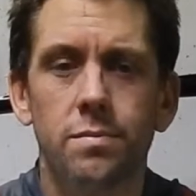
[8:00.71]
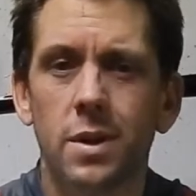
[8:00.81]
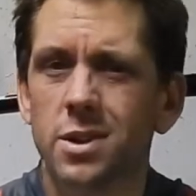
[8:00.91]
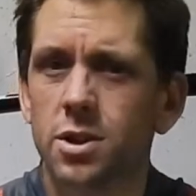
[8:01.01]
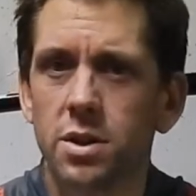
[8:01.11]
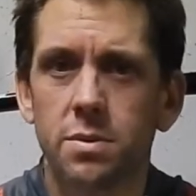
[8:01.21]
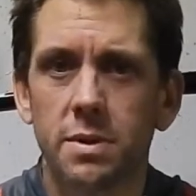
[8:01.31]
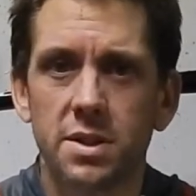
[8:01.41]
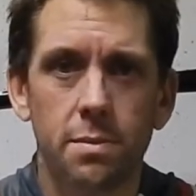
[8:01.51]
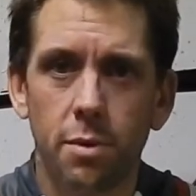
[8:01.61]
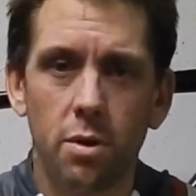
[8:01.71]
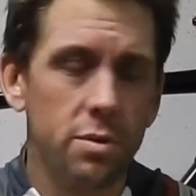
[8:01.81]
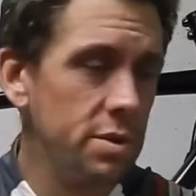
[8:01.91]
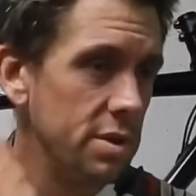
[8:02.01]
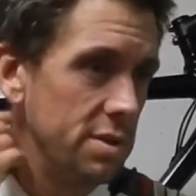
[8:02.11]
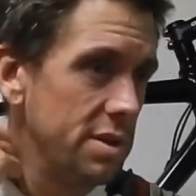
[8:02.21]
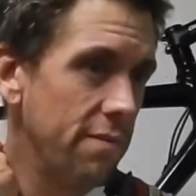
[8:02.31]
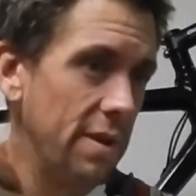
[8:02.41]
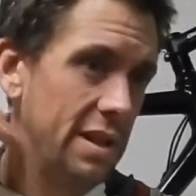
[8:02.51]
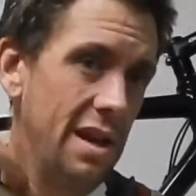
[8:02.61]
adjust my sit bones and
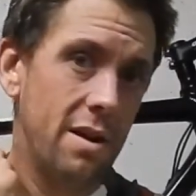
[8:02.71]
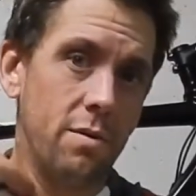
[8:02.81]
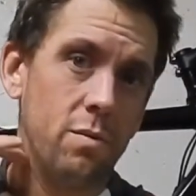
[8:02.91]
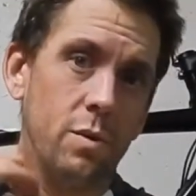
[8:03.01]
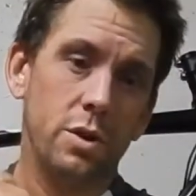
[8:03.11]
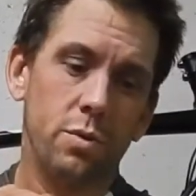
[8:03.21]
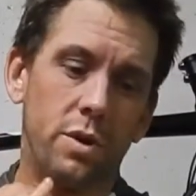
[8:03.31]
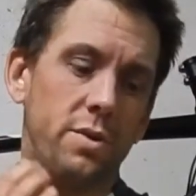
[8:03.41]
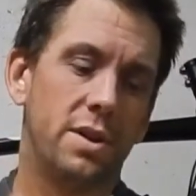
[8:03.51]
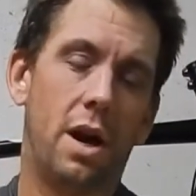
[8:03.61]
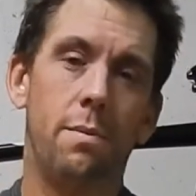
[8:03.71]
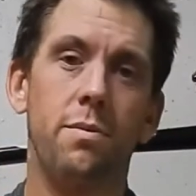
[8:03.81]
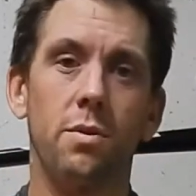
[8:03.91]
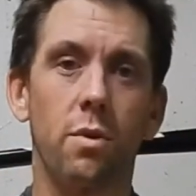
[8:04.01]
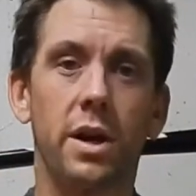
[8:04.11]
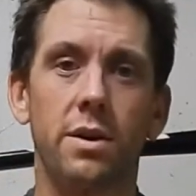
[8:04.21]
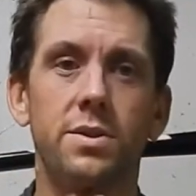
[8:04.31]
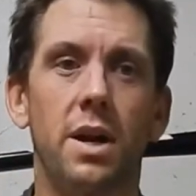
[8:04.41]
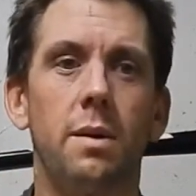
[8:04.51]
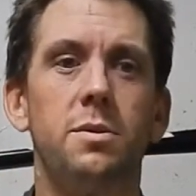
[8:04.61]
stuff like that, which when you stop, the workout
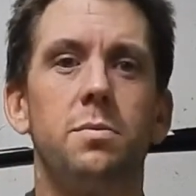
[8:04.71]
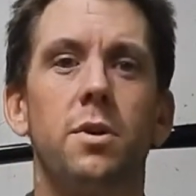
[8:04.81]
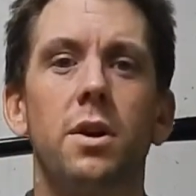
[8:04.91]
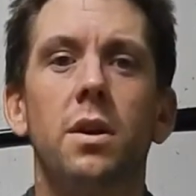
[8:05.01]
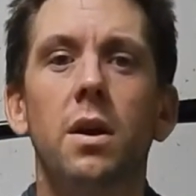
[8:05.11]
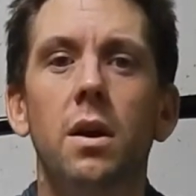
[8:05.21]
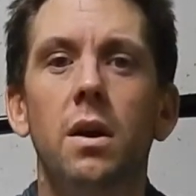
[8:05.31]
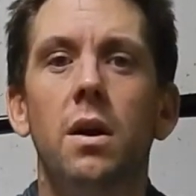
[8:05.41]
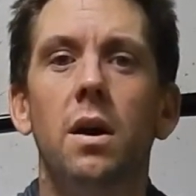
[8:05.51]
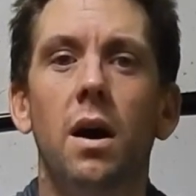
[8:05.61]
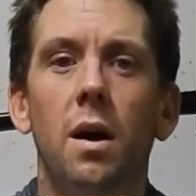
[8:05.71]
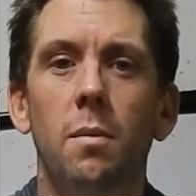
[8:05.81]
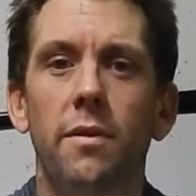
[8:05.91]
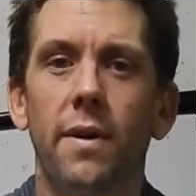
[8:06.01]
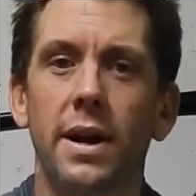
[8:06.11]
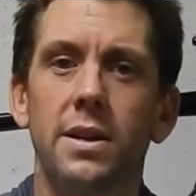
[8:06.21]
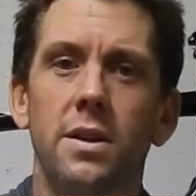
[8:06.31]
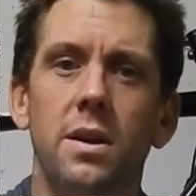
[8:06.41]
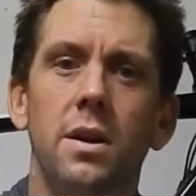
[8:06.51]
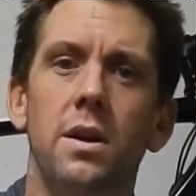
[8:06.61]
stops. But if I
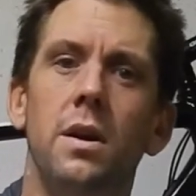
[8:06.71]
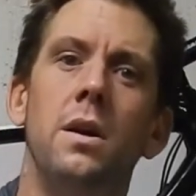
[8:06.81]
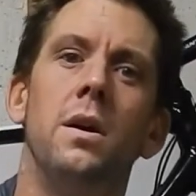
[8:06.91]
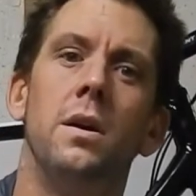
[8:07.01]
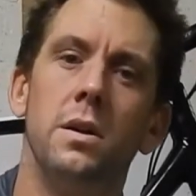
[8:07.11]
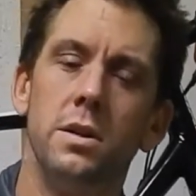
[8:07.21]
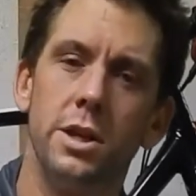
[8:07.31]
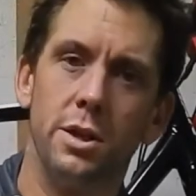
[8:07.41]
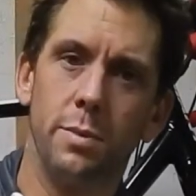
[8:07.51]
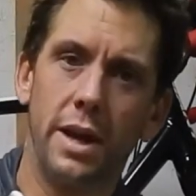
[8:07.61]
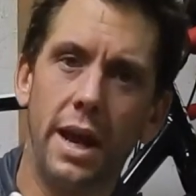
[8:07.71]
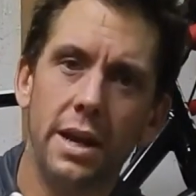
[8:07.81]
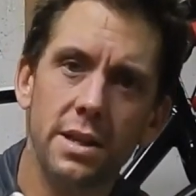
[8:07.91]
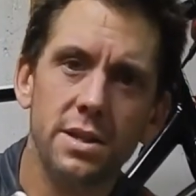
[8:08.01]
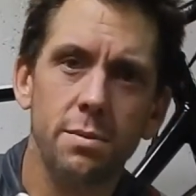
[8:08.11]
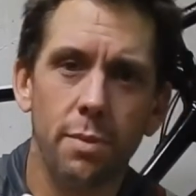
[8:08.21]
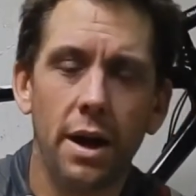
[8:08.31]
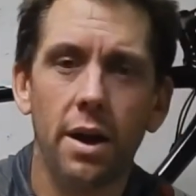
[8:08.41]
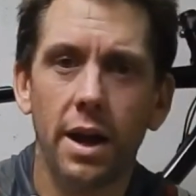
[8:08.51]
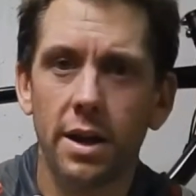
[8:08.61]
can change my cadence and
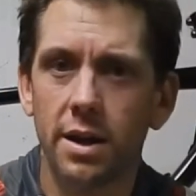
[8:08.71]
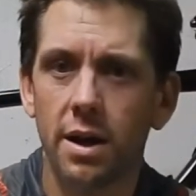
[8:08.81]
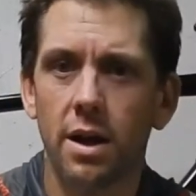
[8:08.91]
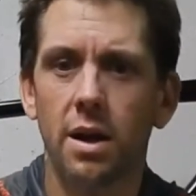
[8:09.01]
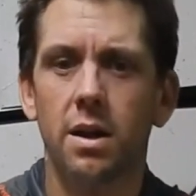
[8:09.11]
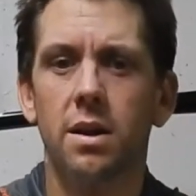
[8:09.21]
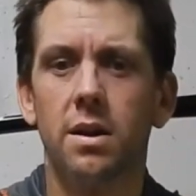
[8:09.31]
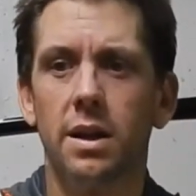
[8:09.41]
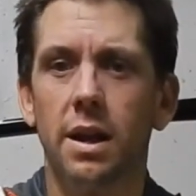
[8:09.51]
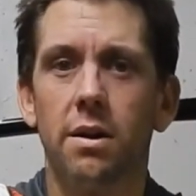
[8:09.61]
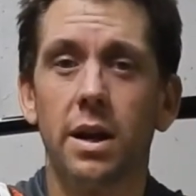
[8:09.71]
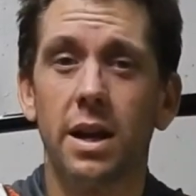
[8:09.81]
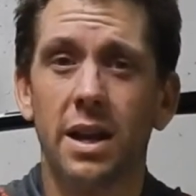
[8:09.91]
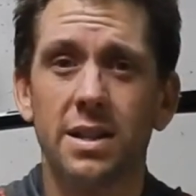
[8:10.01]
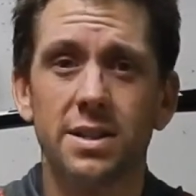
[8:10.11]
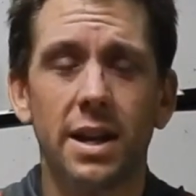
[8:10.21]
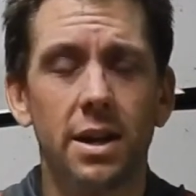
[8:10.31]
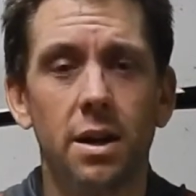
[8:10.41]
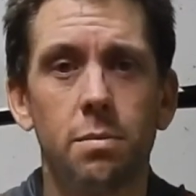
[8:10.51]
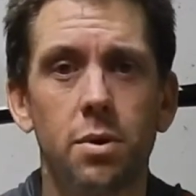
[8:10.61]
gearing and
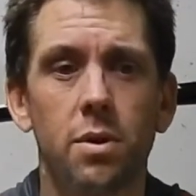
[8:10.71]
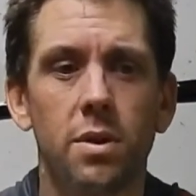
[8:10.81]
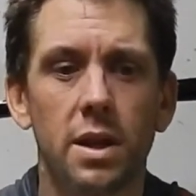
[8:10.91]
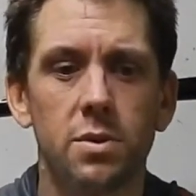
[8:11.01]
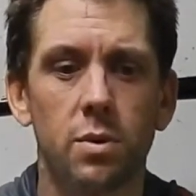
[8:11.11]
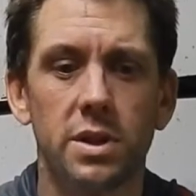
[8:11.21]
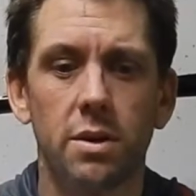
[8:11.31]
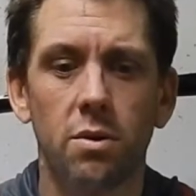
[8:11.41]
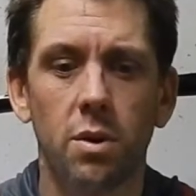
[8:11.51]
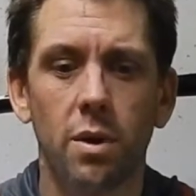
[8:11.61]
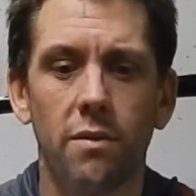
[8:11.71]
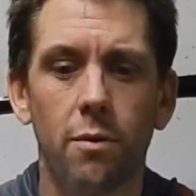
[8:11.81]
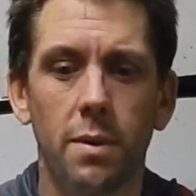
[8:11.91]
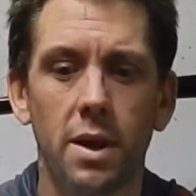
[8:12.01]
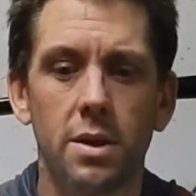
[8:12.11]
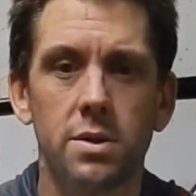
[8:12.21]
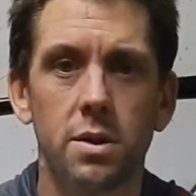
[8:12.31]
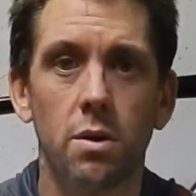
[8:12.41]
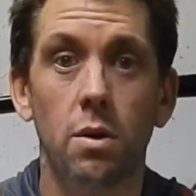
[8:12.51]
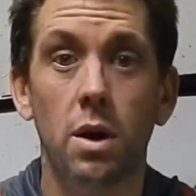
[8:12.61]
stand up, that's worked out really well for me.
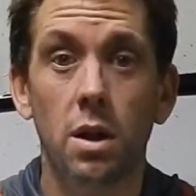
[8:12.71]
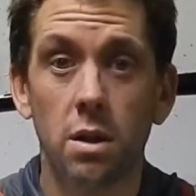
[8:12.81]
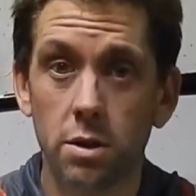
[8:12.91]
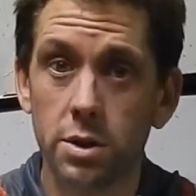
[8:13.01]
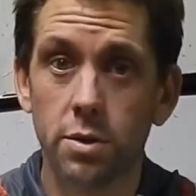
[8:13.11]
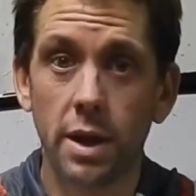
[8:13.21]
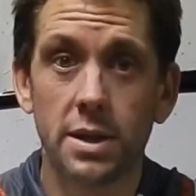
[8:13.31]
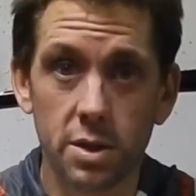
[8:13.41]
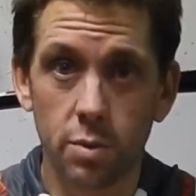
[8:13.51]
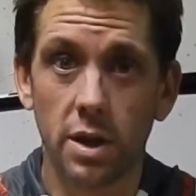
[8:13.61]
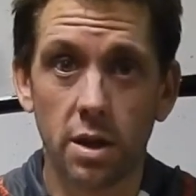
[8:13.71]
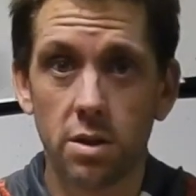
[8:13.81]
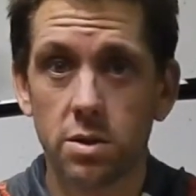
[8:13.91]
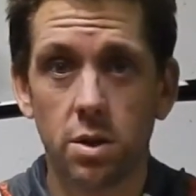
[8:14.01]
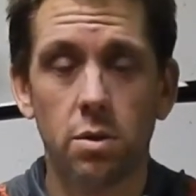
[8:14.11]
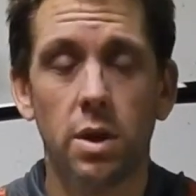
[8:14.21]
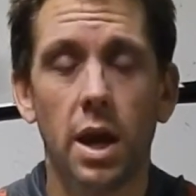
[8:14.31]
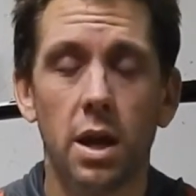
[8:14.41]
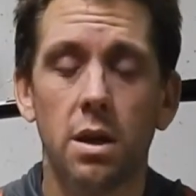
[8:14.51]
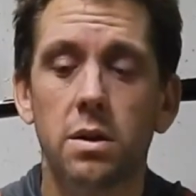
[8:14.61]
So learned to do that this week, so
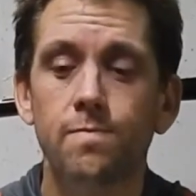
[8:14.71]
yay.